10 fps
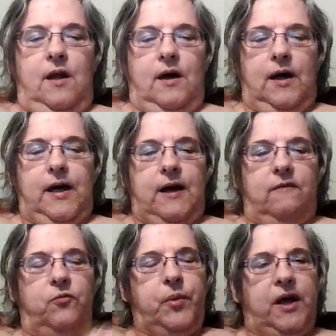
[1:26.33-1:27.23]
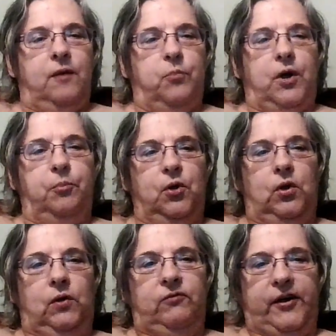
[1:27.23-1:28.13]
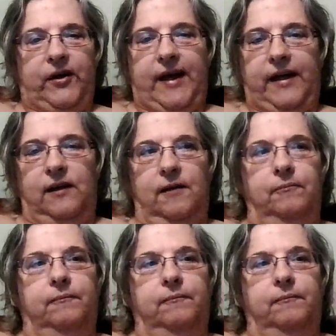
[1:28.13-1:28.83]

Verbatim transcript: I have pink and purple variegated,